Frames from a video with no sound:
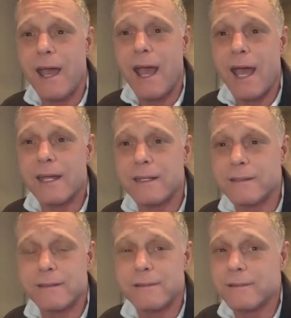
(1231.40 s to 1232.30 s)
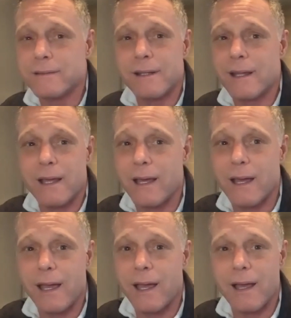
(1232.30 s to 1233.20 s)
And
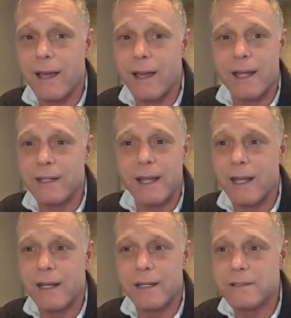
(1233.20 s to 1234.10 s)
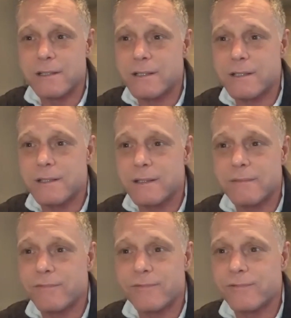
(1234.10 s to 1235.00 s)
it just,
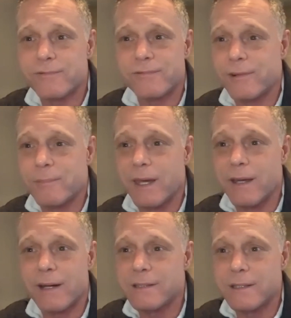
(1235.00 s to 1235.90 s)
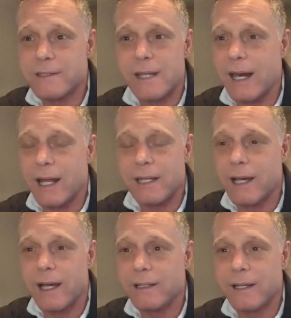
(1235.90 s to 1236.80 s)
from there, I
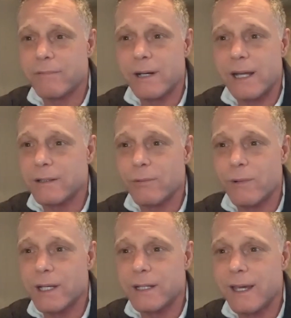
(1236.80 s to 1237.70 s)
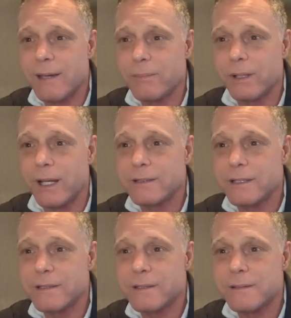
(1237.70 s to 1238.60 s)
never had to wait a table.
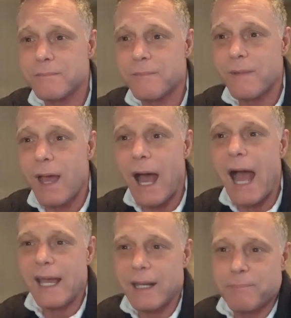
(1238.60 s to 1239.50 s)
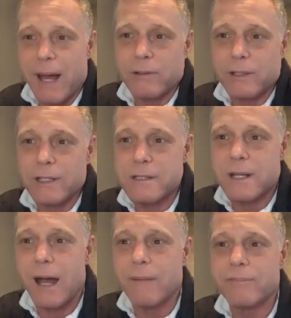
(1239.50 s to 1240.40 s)
I had boundless
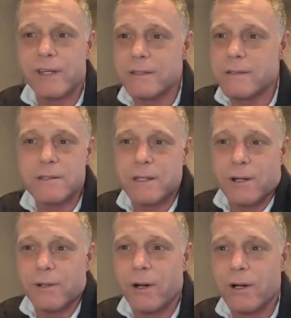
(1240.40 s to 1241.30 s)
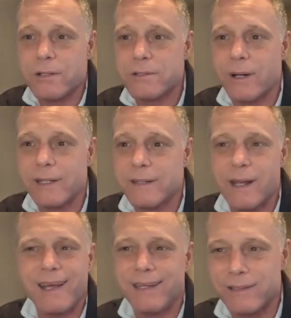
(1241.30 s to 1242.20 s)
confidence, you know. Also, I'd say,
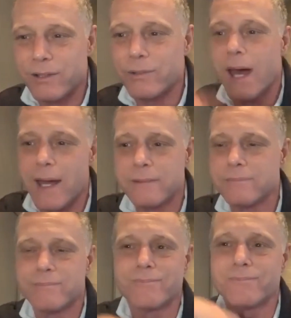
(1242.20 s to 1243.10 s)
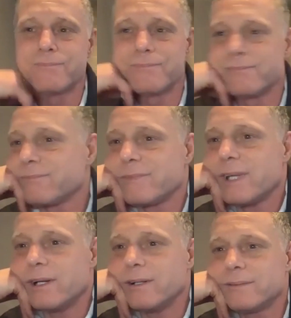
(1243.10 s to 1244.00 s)
I can do that. You
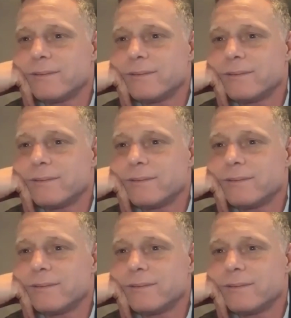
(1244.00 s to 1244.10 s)
know,